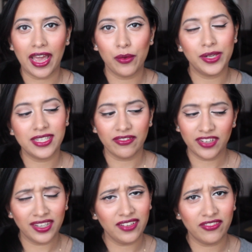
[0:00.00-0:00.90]
I will
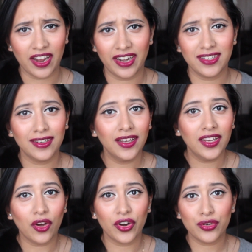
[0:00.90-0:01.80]
definitely
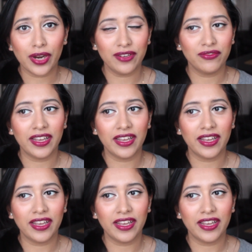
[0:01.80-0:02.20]
try to